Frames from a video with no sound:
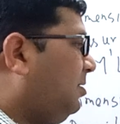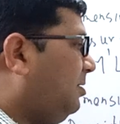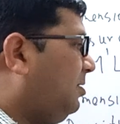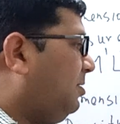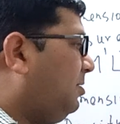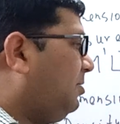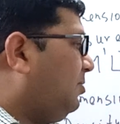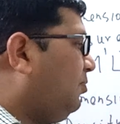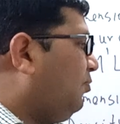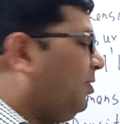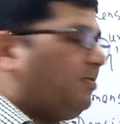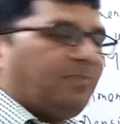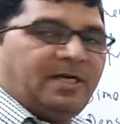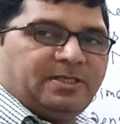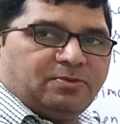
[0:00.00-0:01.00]

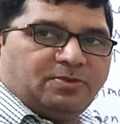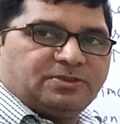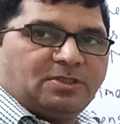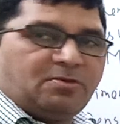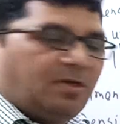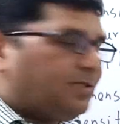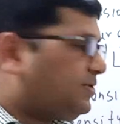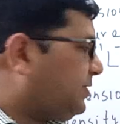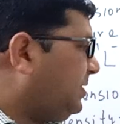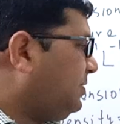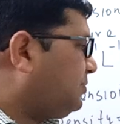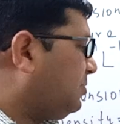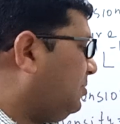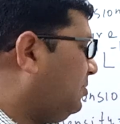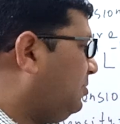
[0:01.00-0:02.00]
1/2 is a
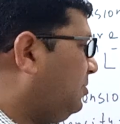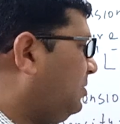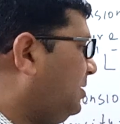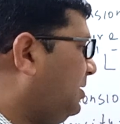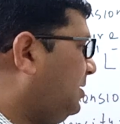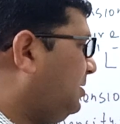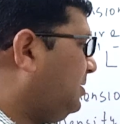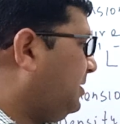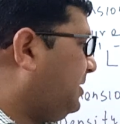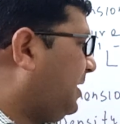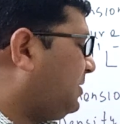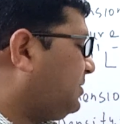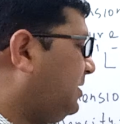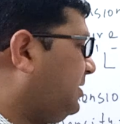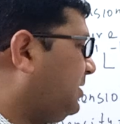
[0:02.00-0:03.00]
constant, so it
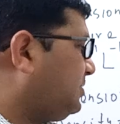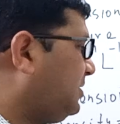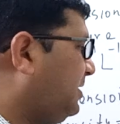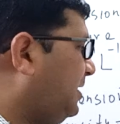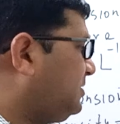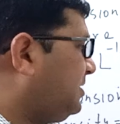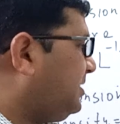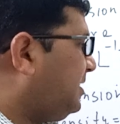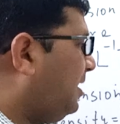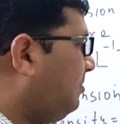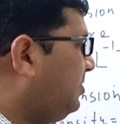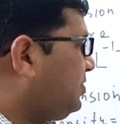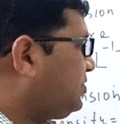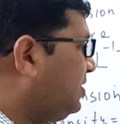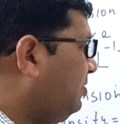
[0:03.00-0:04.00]
doesn't have any
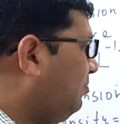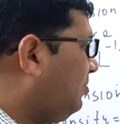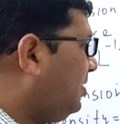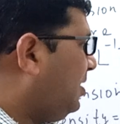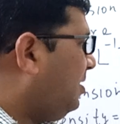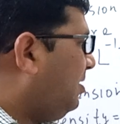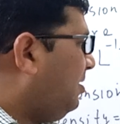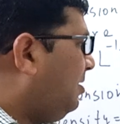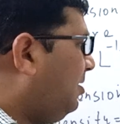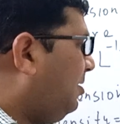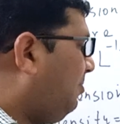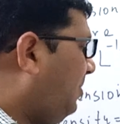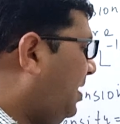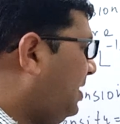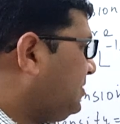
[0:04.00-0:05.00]
dimension.
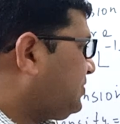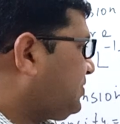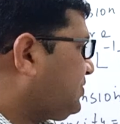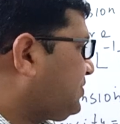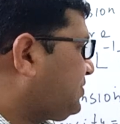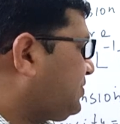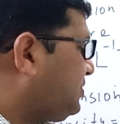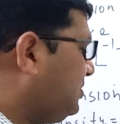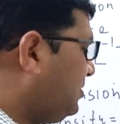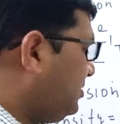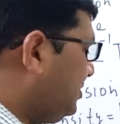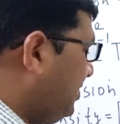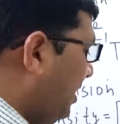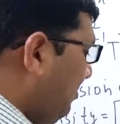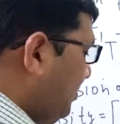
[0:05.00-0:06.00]
Mass,
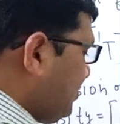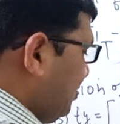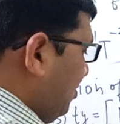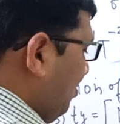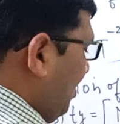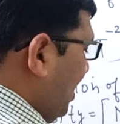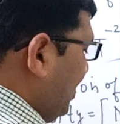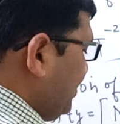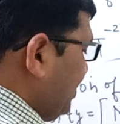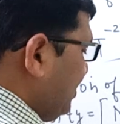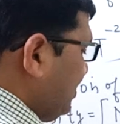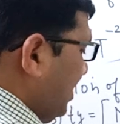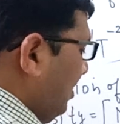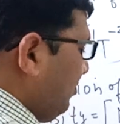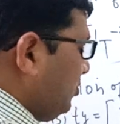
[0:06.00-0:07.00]
the dimension of mass
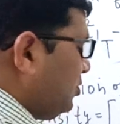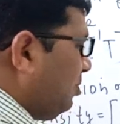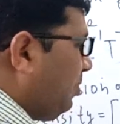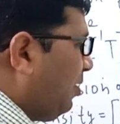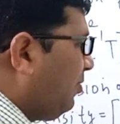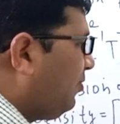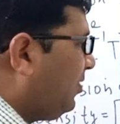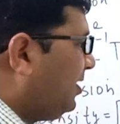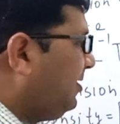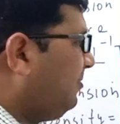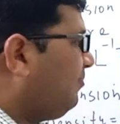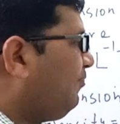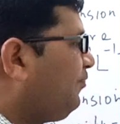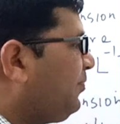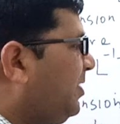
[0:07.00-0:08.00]
is m to the power
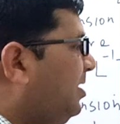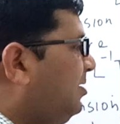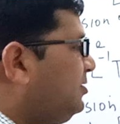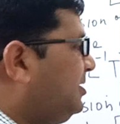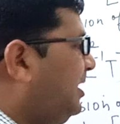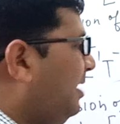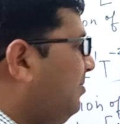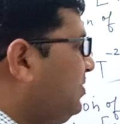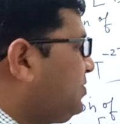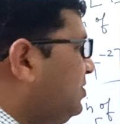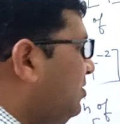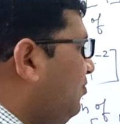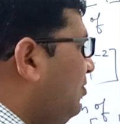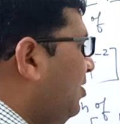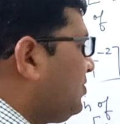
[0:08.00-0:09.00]
1. The
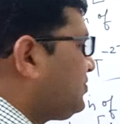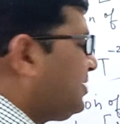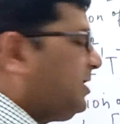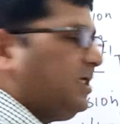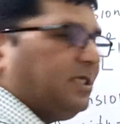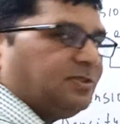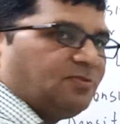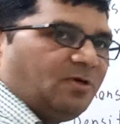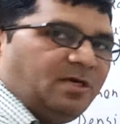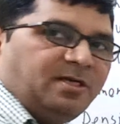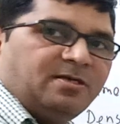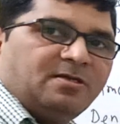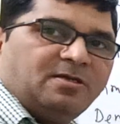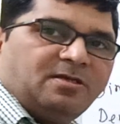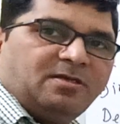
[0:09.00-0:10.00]
dimension of velocity is
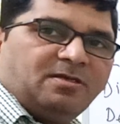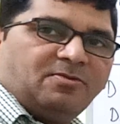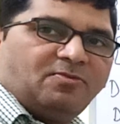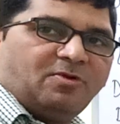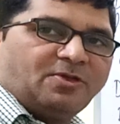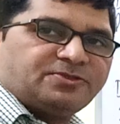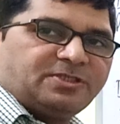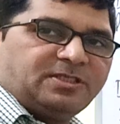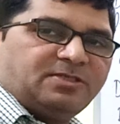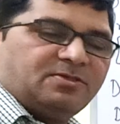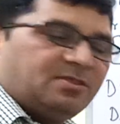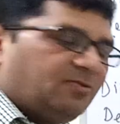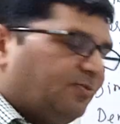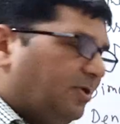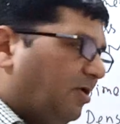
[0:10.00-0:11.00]
what?
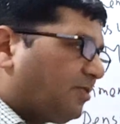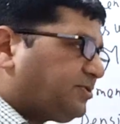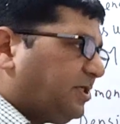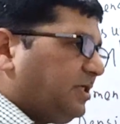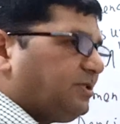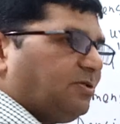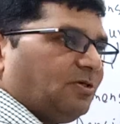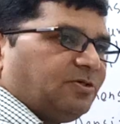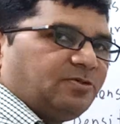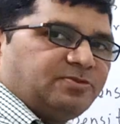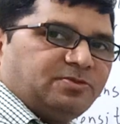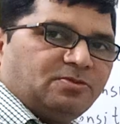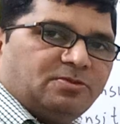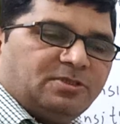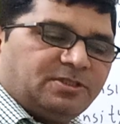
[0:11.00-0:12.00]
Velocity
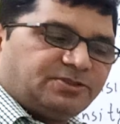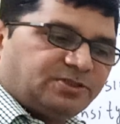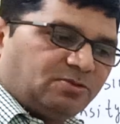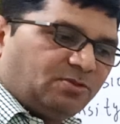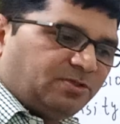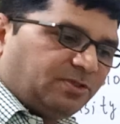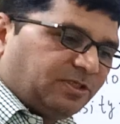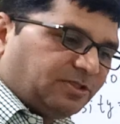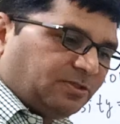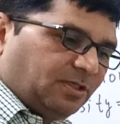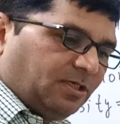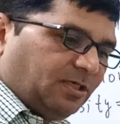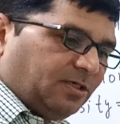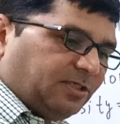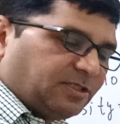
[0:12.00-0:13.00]
is equal
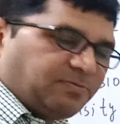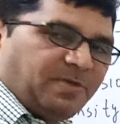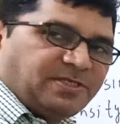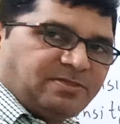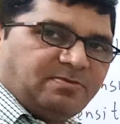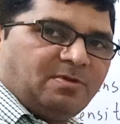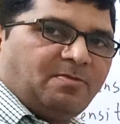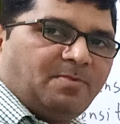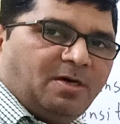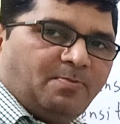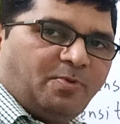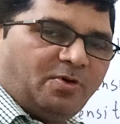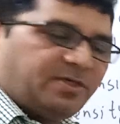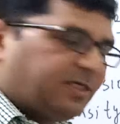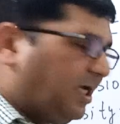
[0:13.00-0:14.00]
to displacement
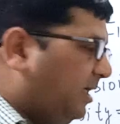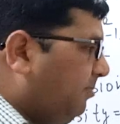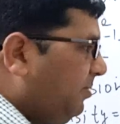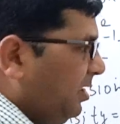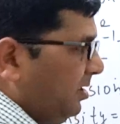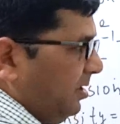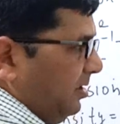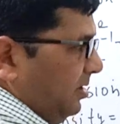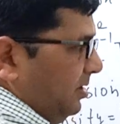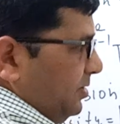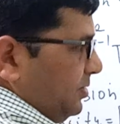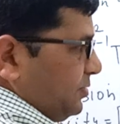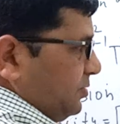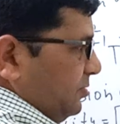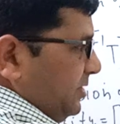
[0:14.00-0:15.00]
upon time.
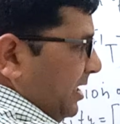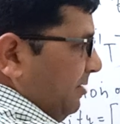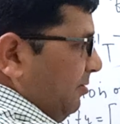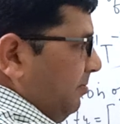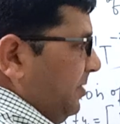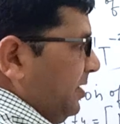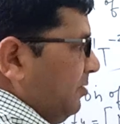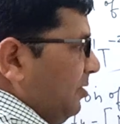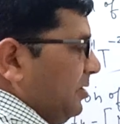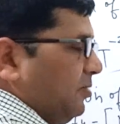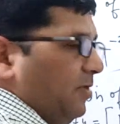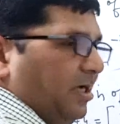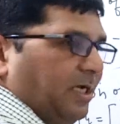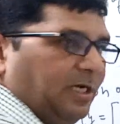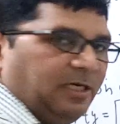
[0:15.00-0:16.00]
So that will be equal
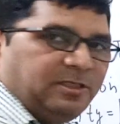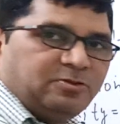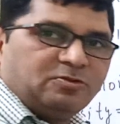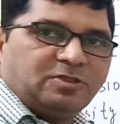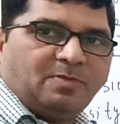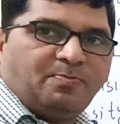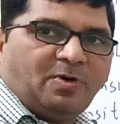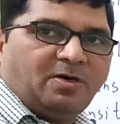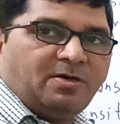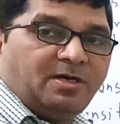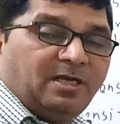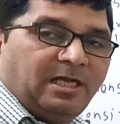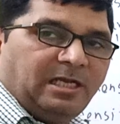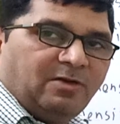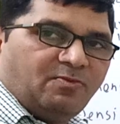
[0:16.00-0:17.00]
to L to the power
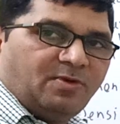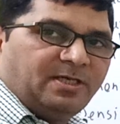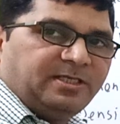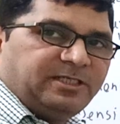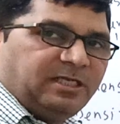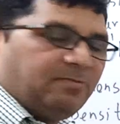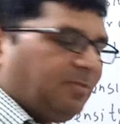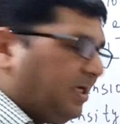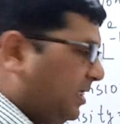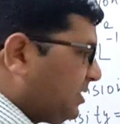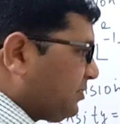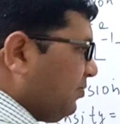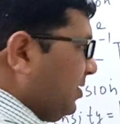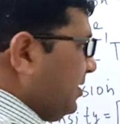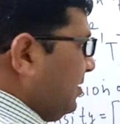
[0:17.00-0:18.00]
L1 t
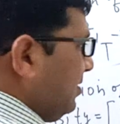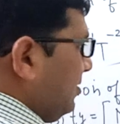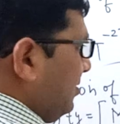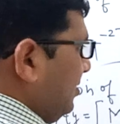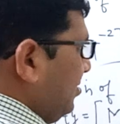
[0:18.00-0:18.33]
minus 1.